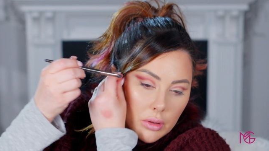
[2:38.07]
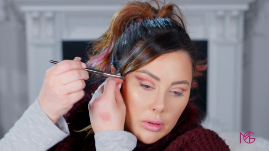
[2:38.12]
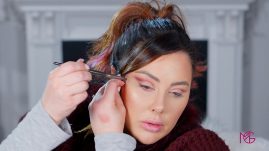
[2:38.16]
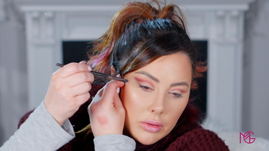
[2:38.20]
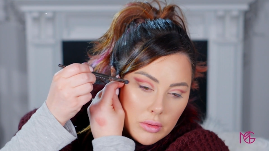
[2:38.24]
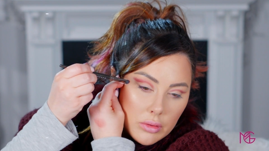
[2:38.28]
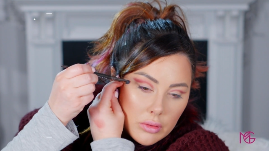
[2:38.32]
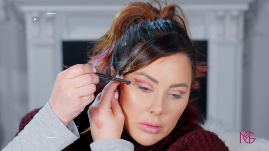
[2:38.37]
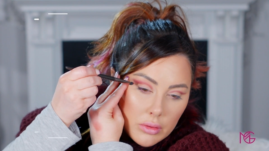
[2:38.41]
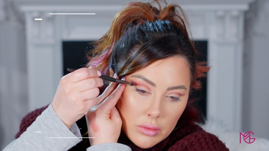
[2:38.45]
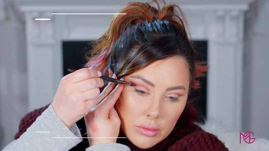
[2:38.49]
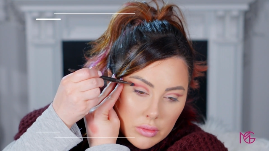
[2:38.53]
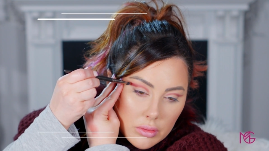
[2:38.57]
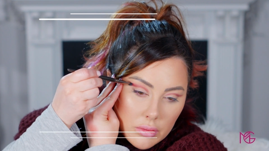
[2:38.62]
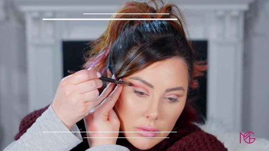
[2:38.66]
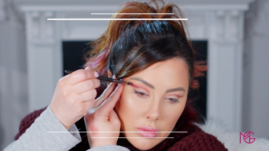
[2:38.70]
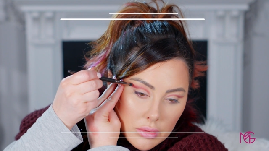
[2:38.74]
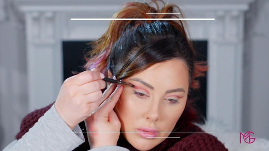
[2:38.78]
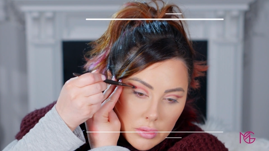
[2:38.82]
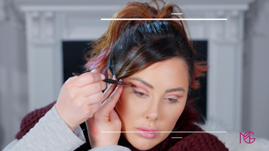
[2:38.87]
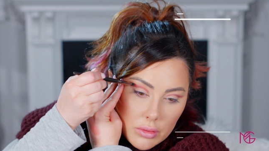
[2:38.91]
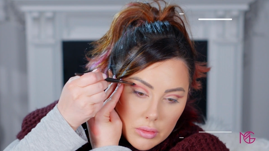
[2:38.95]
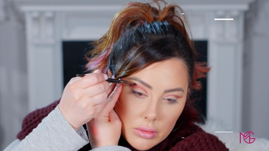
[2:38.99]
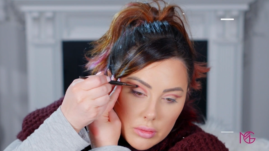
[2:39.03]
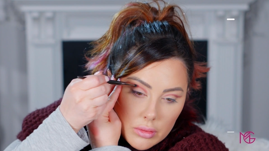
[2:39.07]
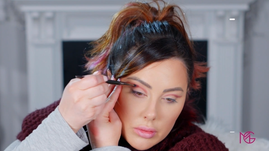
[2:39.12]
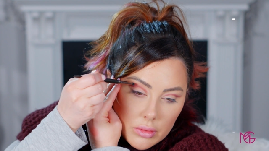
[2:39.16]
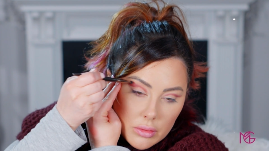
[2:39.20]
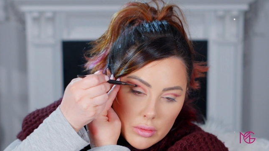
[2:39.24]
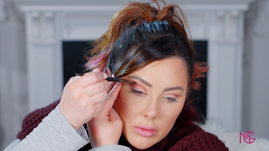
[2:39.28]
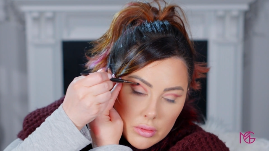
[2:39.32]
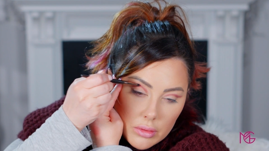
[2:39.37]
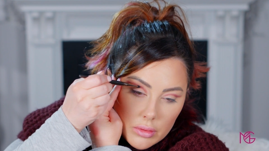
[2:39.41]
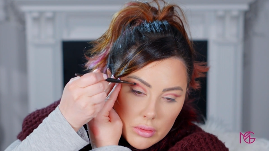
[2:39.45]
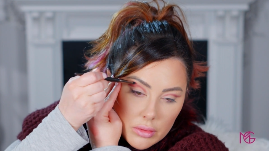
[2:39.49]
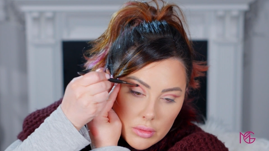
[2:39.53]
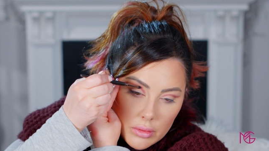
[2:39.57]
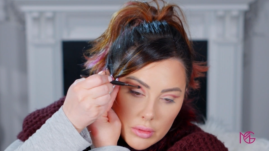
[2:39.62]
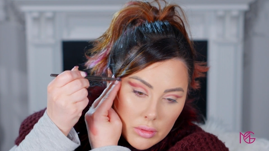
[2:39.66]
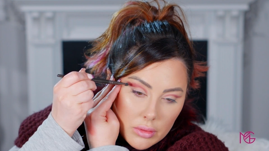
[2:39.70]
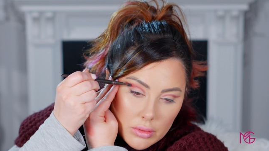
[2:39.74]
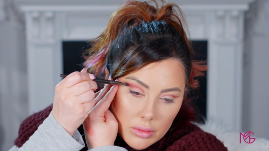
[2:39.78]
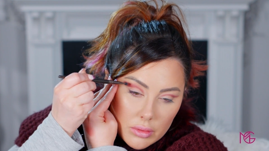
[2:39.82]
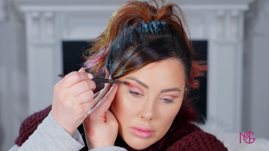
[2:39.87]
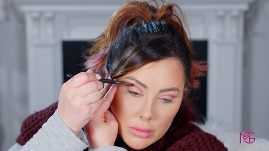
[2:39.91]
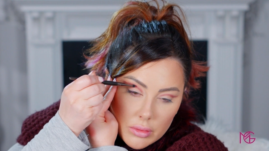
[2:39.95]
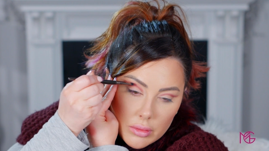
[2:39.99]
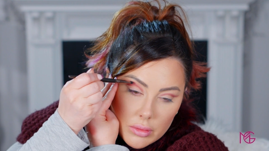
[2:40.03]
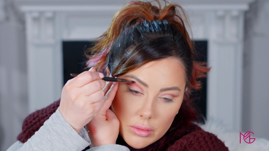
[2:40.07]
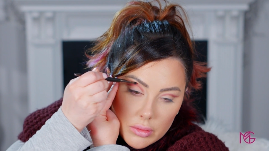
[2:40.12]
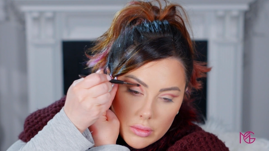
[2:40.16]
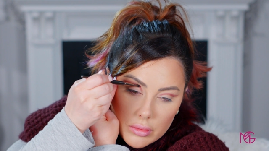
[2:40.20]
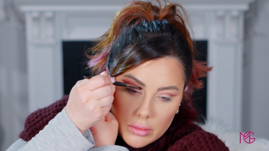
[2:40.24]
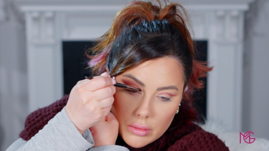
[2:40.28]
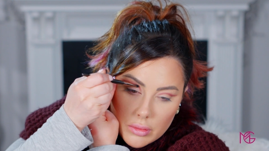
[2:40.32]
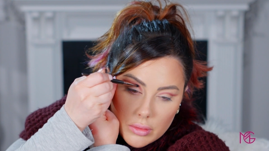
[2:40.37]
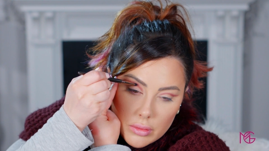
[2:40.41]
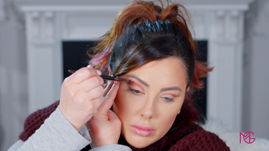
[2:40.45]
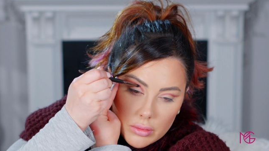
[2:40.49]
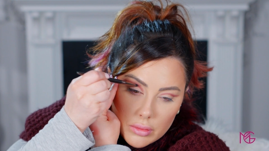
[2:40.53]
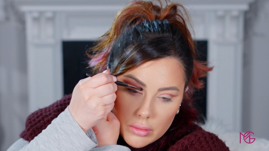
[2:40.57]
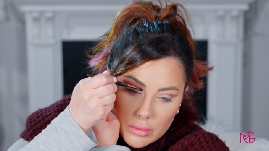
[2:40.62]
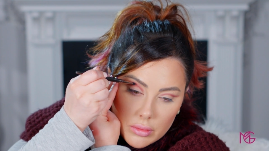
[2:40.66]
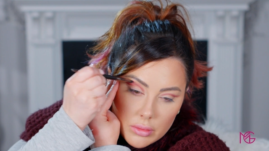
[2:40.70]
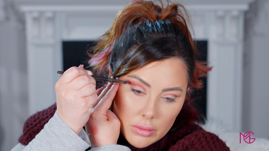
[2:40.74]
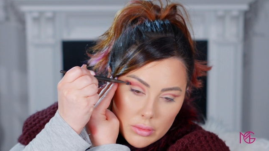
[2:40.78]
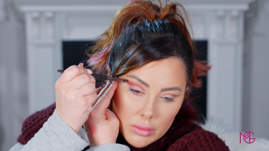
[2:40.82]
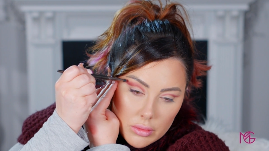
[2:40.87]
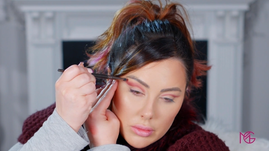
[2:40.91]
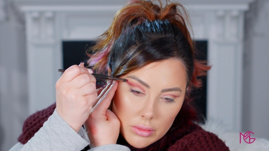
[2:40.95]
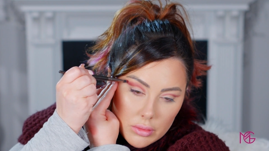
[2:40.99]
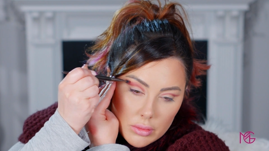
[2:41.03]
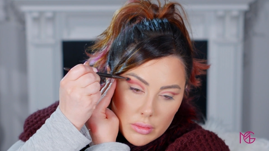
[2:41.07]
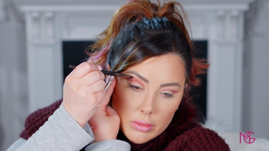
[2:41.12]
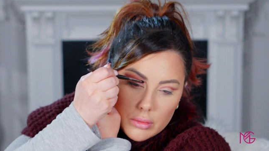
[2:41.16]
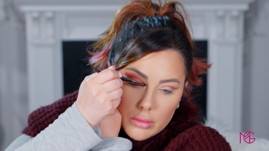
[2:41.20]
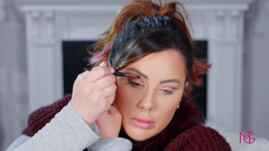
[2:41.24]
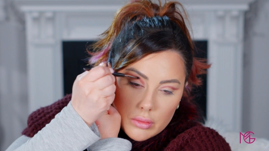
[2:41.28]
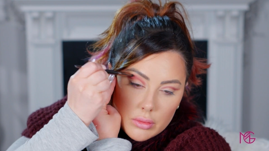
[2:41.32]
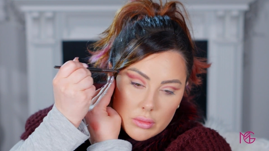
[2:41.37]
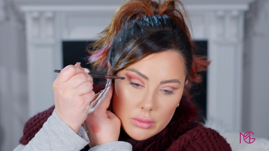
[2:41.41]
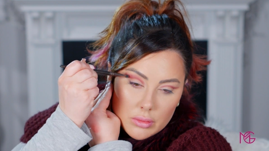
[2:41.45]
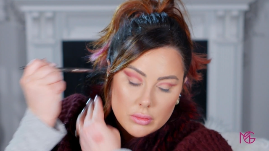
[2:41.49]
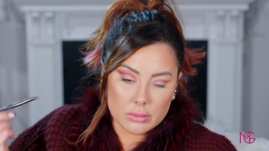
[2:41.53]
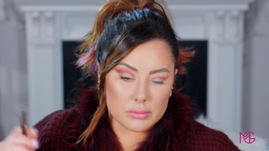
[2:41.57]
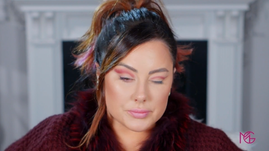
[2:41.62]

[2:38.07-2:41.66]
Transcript: [no speech]